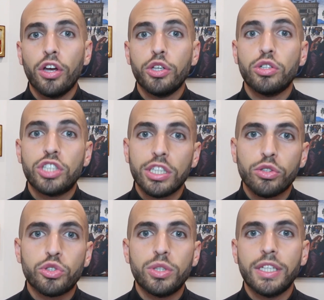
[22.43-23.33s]
your
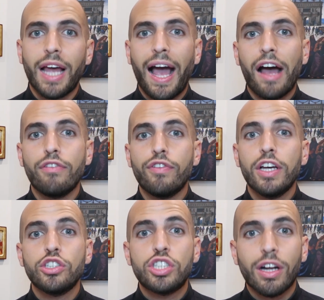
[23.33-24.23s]
children have
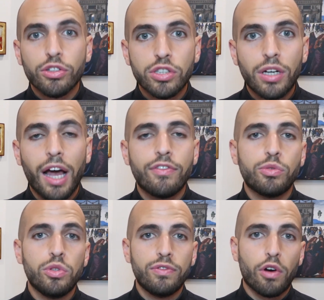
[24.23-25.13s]
shelter, have a
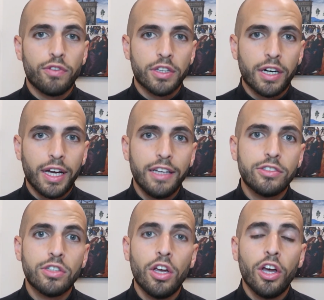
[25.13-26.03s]
roof over their
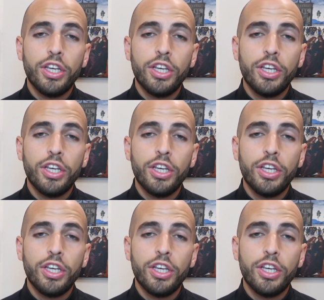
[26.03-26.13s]
heads.